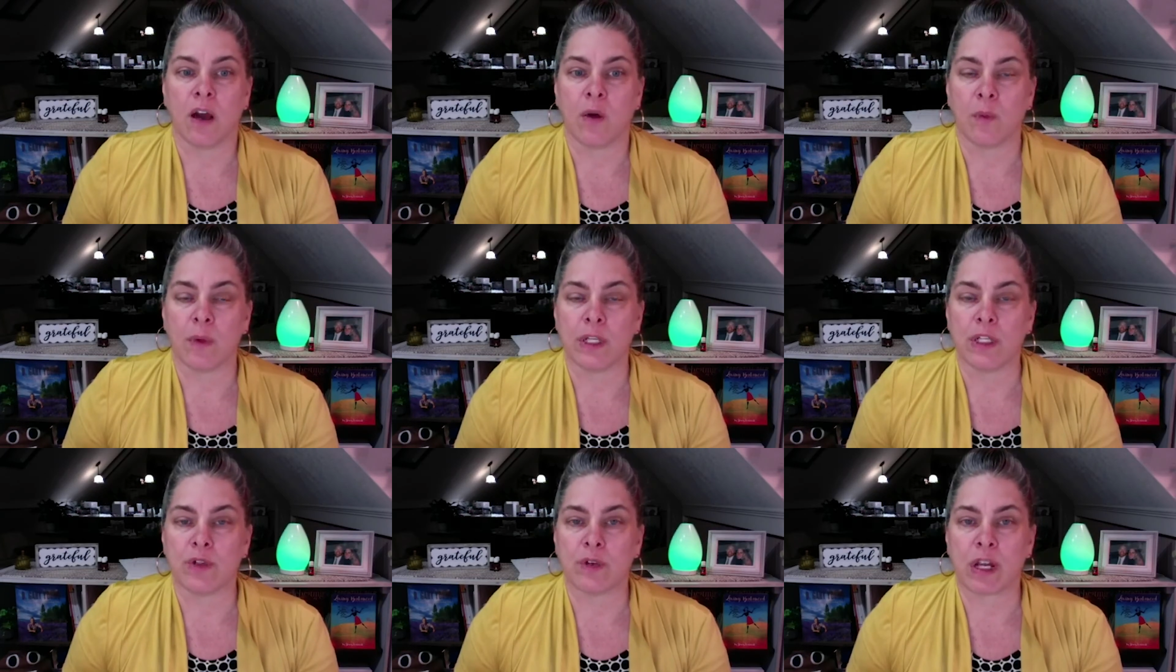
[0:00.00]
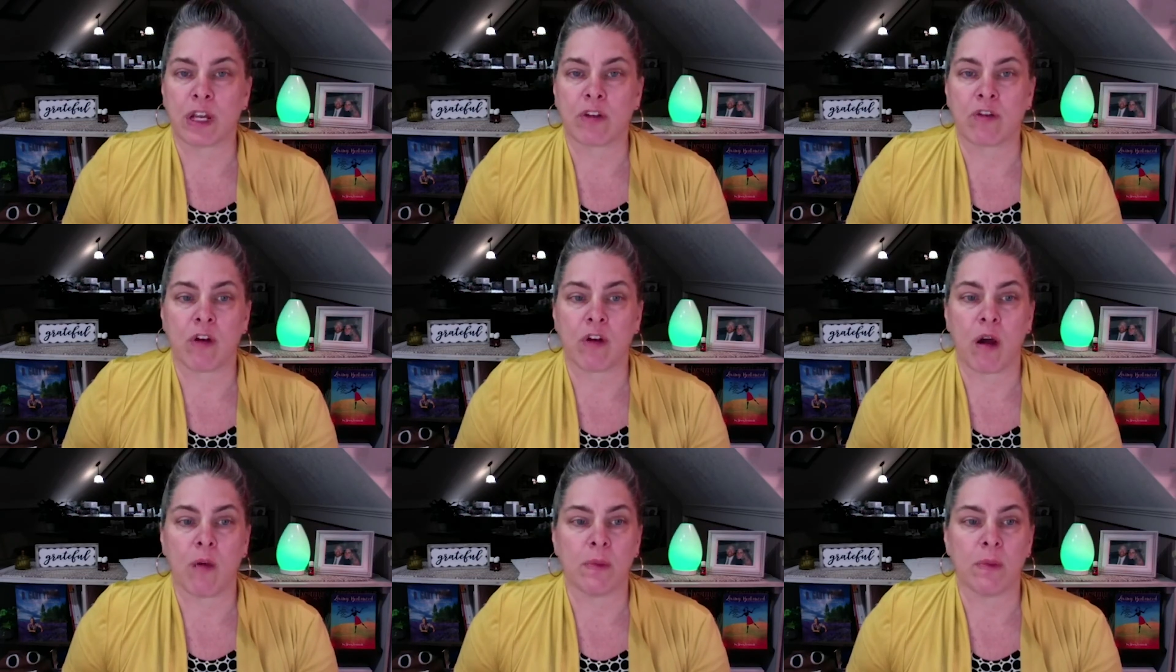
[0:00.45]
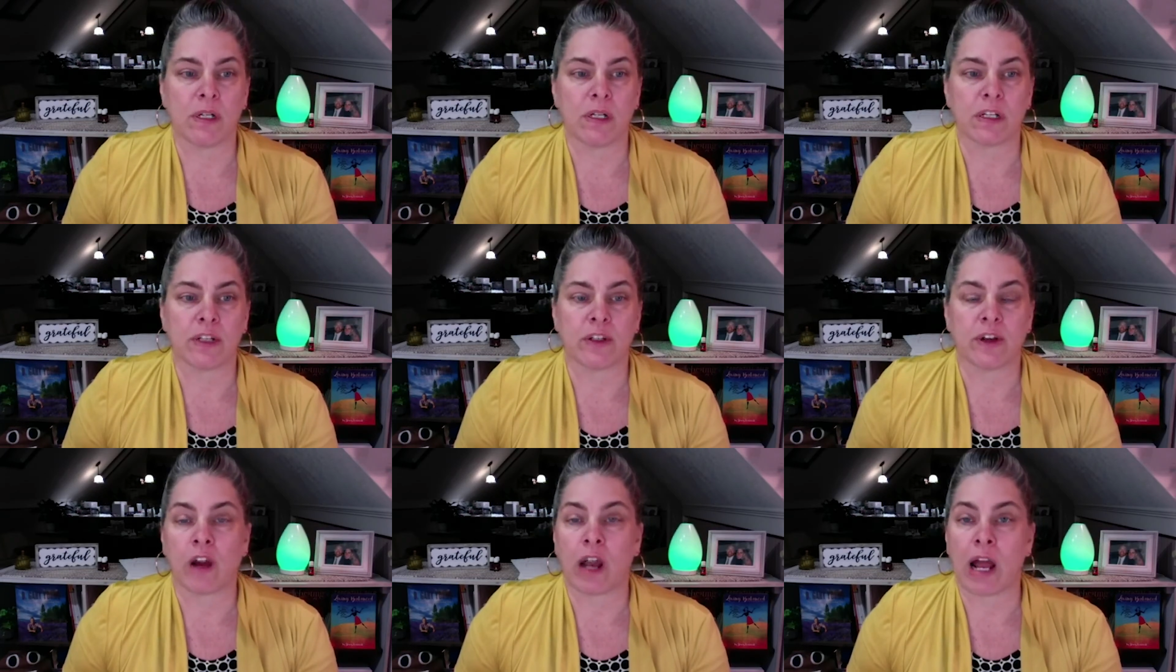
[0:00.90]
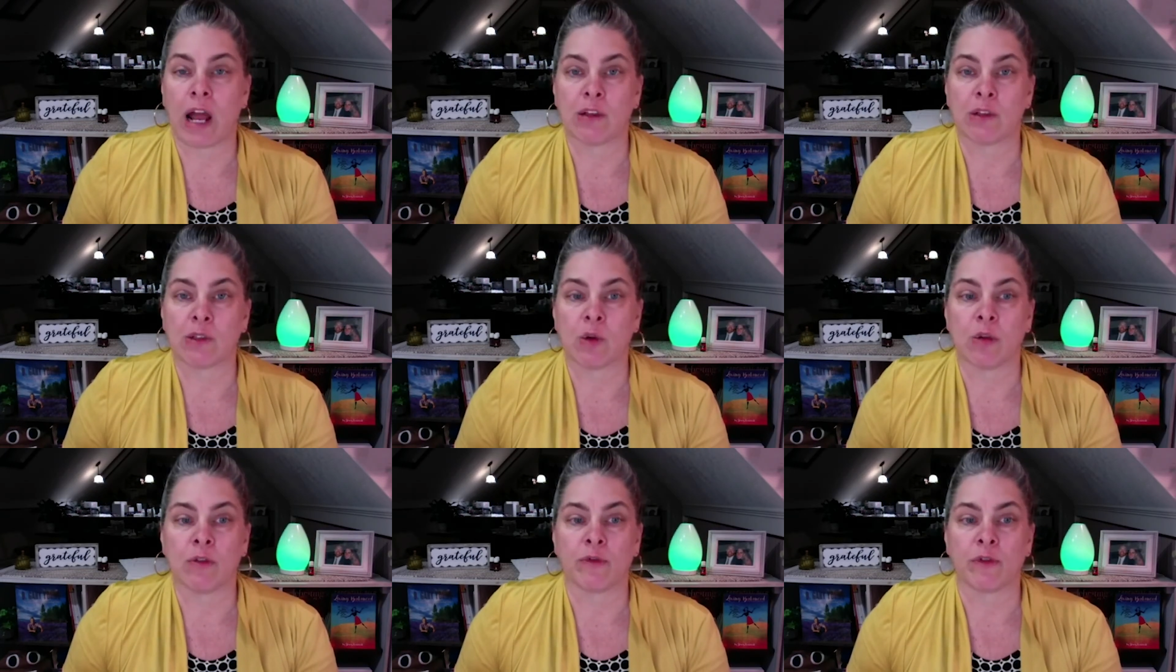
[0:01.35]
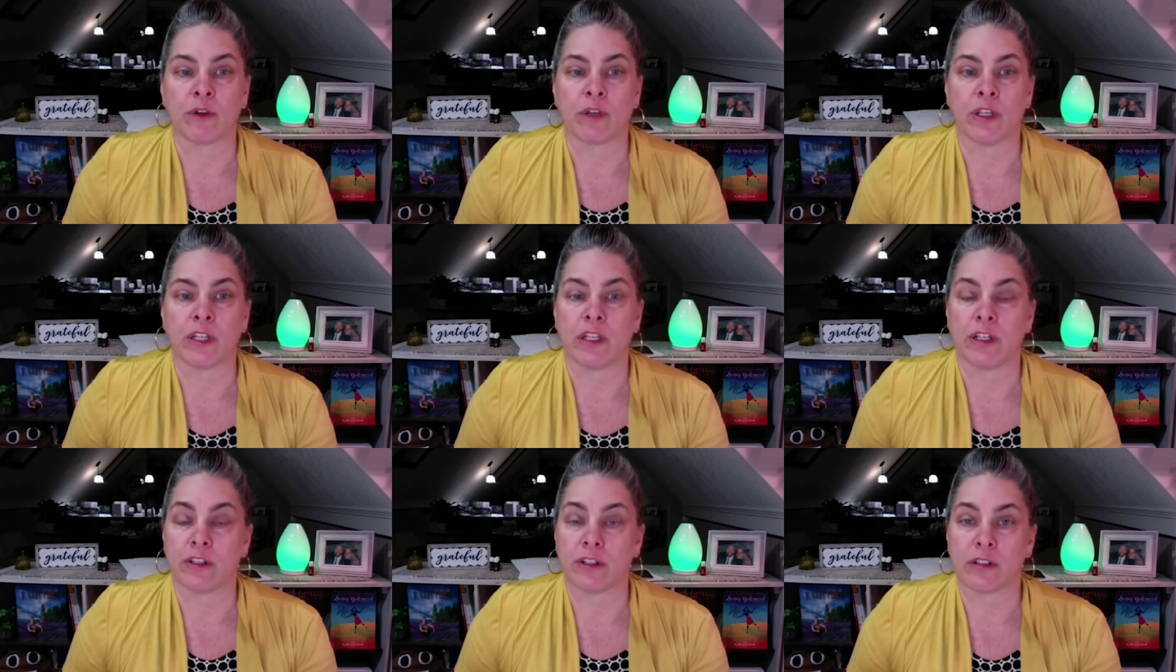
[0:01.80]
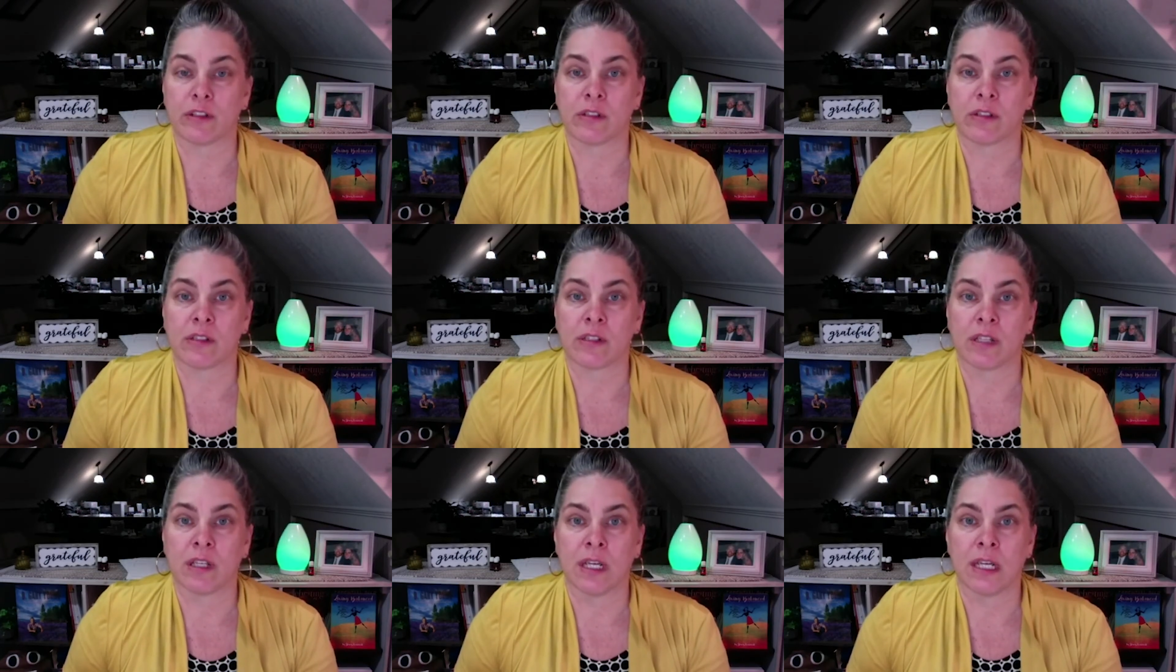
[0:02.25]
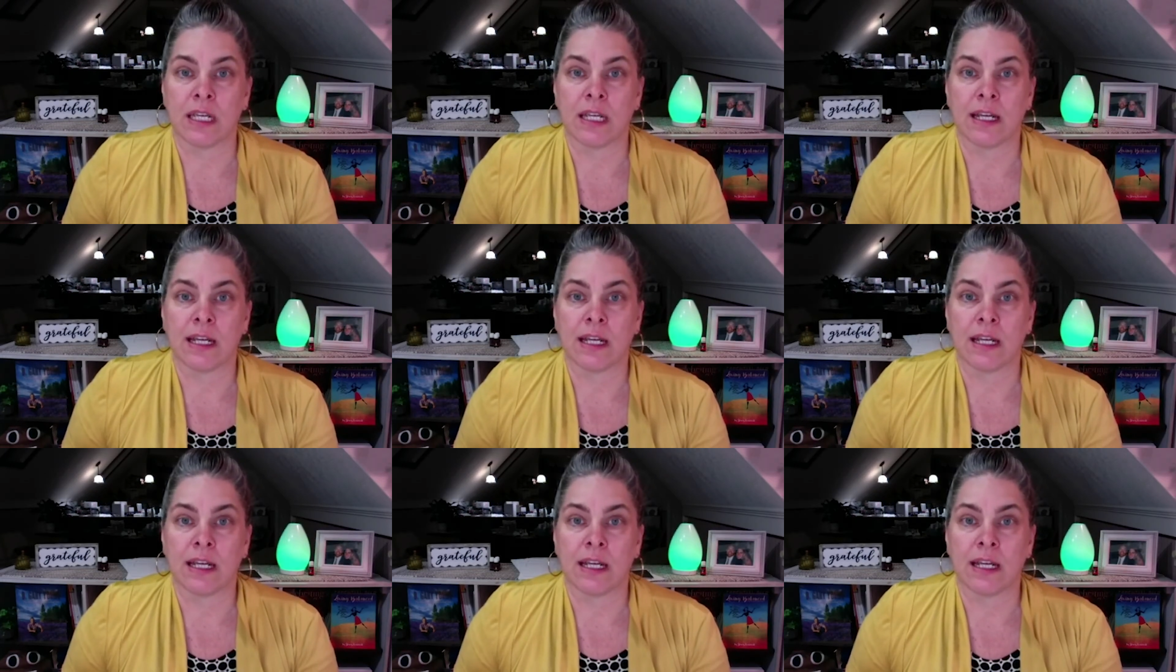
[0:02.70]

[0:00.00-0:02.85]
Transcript: We drank raw milk in our household for years,